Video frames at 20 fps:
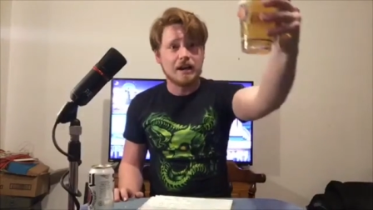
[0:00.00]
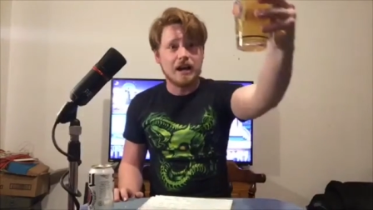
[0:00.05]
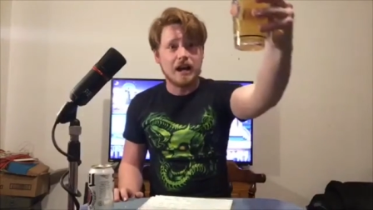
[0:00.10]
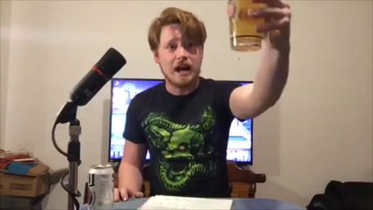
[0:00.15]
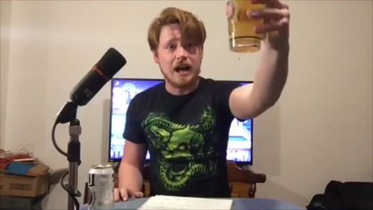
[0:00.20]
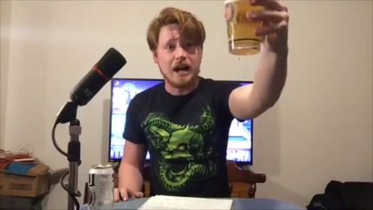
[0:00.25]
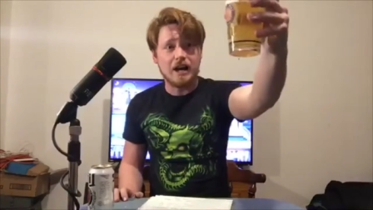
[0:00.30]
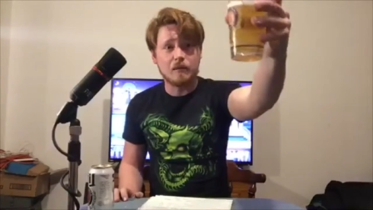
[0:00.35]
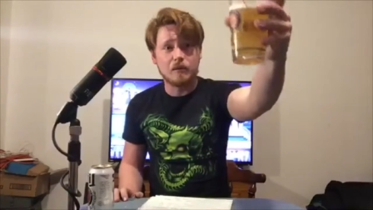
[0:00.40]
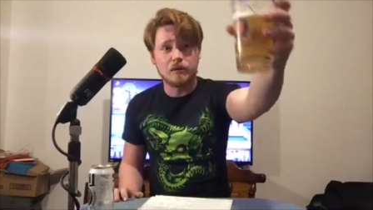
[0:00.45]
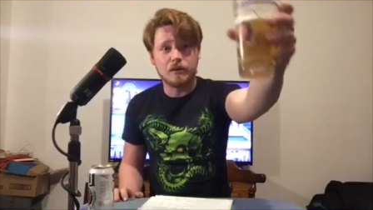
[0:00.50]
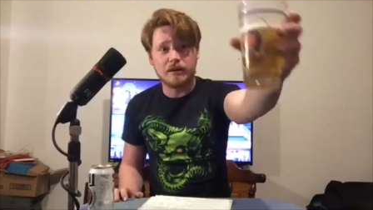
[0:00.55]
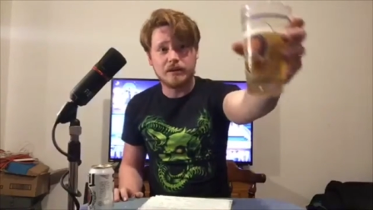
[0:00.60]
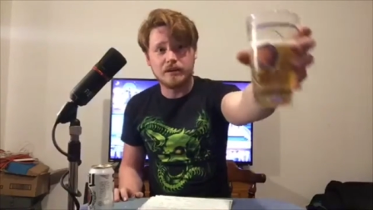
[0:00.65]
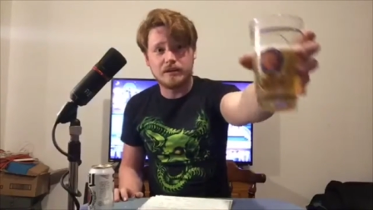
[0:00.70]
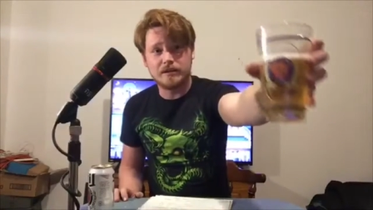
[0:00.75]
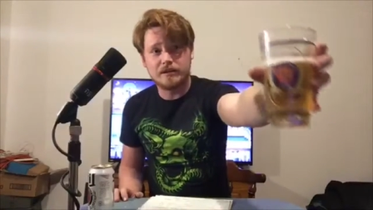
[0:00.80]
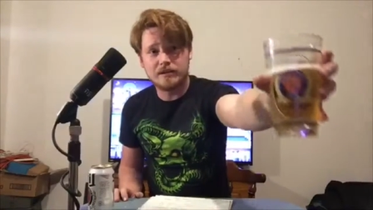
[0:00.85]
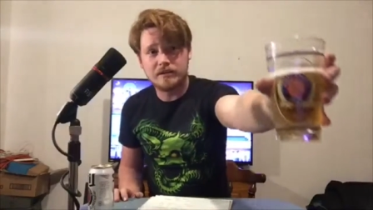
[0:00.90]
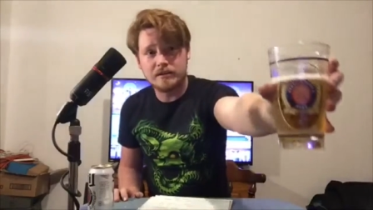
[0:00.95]
I will
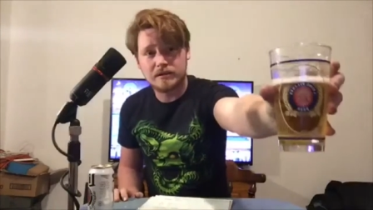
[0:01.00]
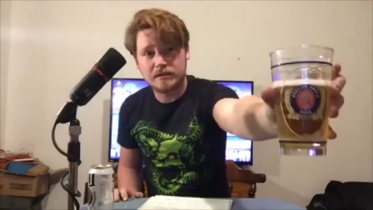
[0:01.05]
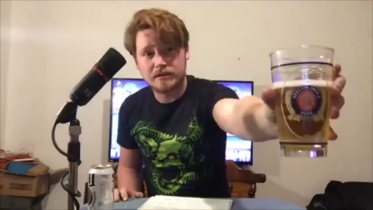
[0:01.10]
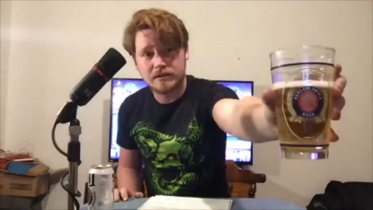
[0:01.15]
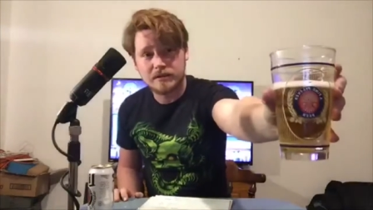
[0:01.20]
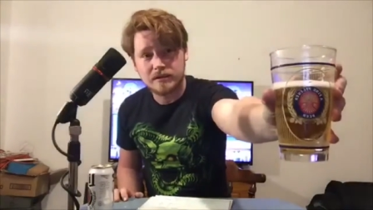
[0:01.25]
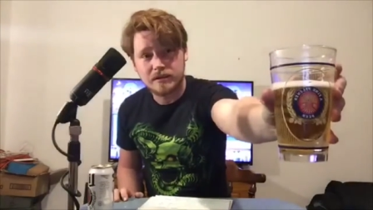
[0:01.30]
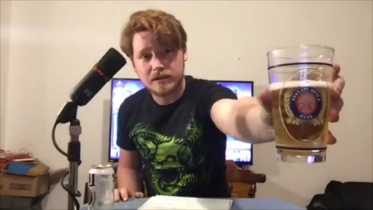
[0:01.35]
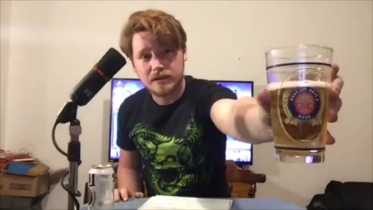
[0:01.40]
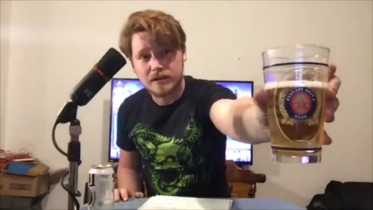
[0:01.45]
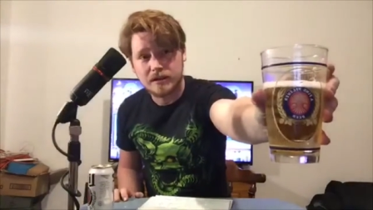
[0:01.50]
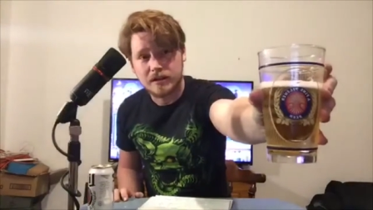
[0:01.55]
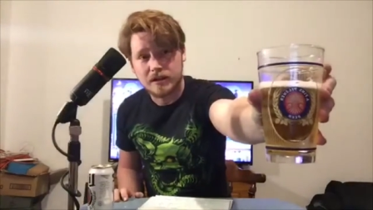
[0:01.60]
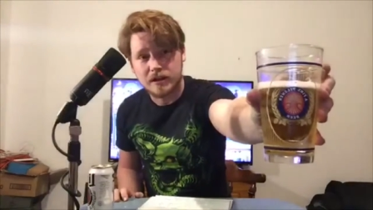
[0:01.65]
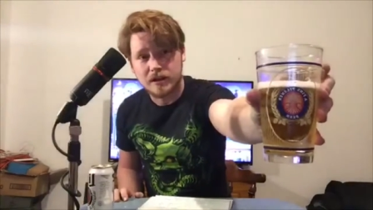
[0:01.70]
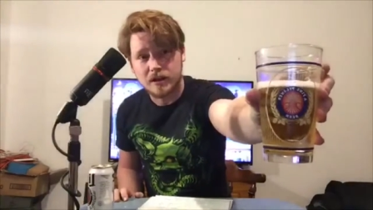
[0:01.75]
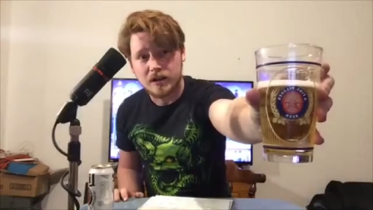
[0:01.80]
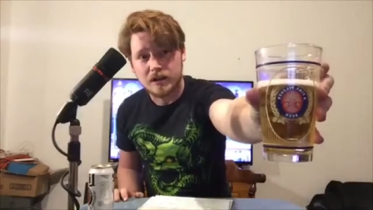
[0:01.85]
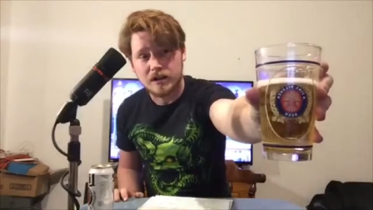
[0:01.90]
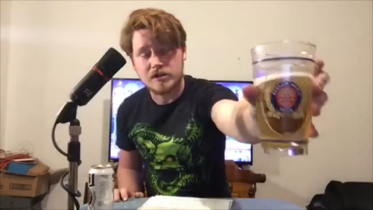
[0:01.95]
end
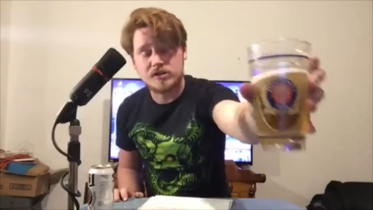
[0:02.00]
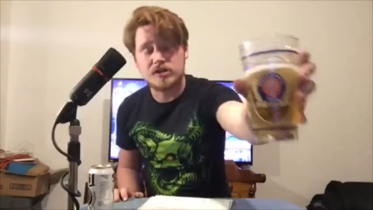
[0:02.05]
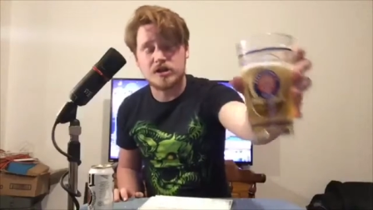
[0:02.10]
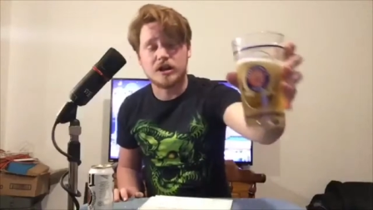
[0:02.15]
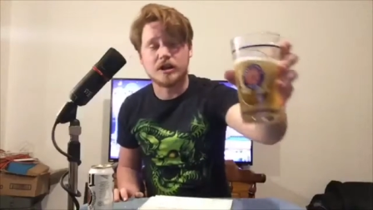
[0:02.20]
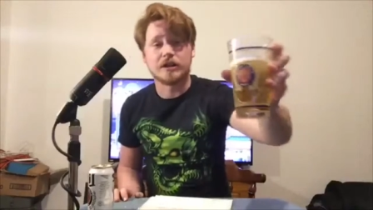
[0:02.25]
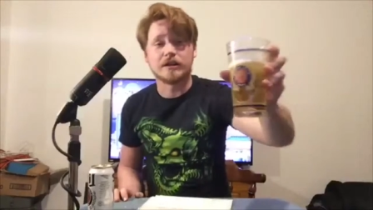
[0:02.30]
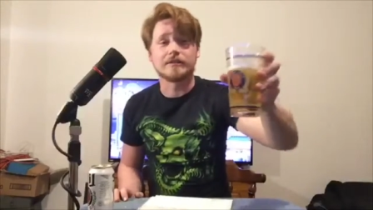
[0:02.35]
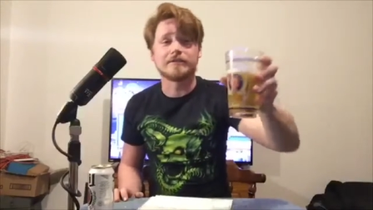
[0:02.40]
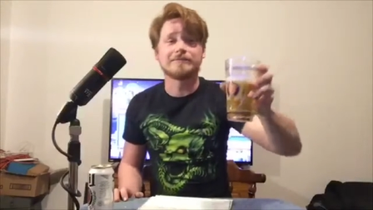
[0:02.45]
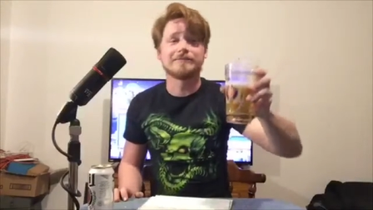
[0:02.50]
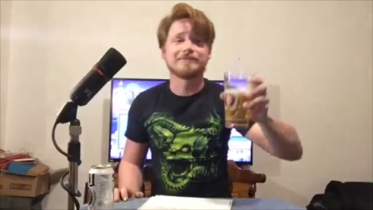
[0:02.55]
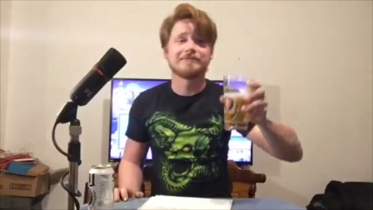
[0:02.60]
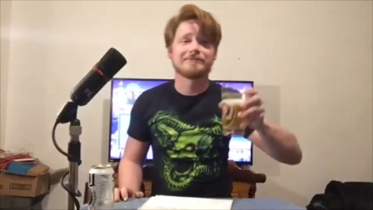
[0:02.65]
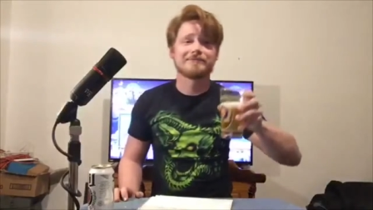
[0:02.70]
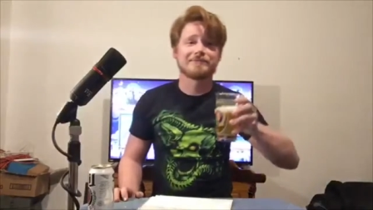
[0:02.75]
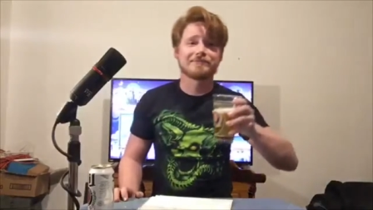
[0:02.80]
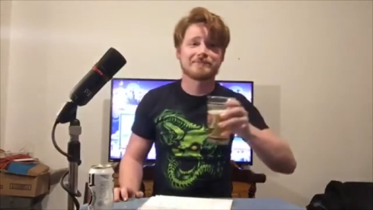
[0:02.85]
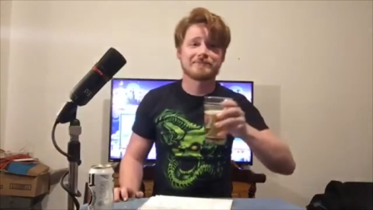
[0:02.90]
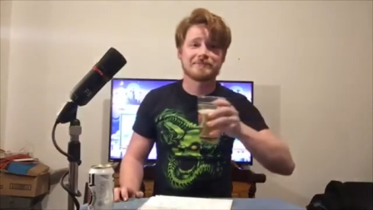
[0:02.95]
on a chug.
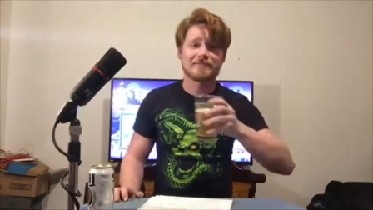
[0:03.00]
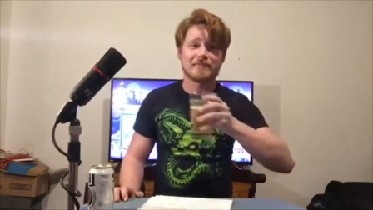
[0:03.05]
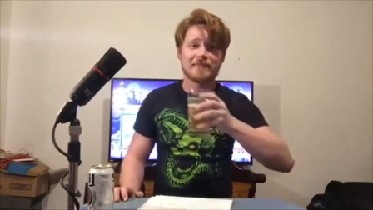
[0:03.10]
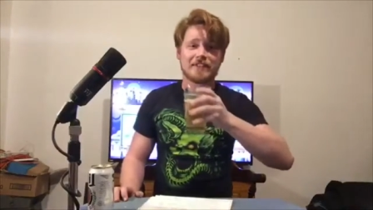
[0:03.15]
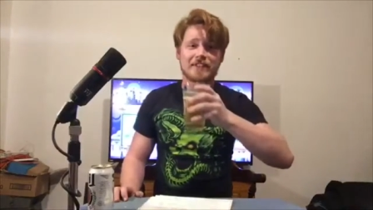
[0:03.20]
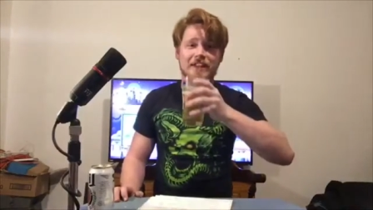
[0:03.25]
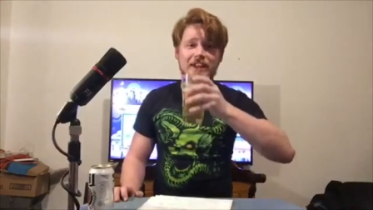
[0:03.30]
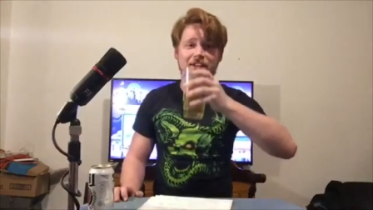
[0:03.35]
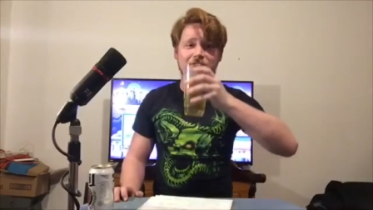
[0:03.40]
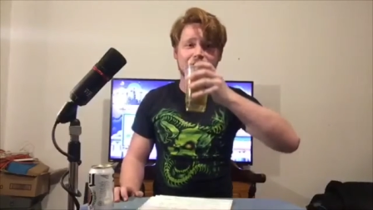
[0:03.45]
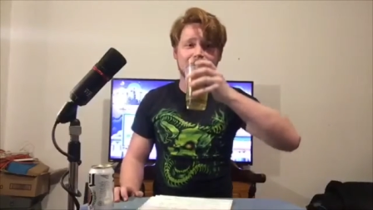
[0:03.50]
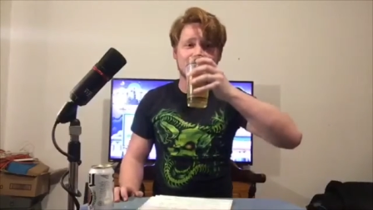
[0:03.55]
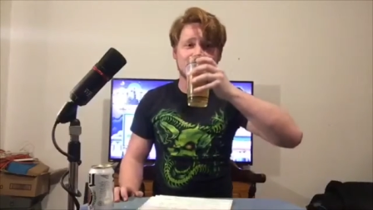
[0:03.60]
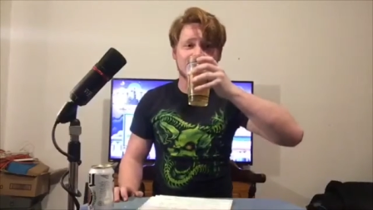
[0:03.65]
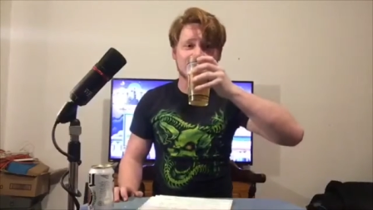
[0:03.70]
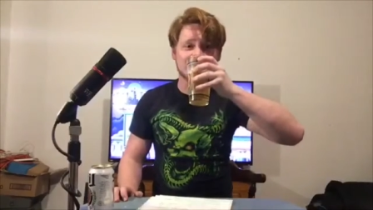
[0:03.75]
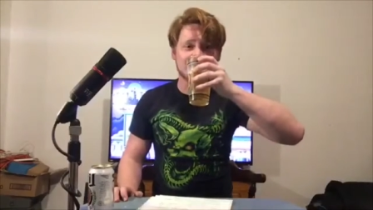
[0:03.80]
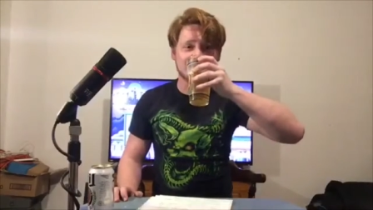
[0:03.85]
Thank you guys.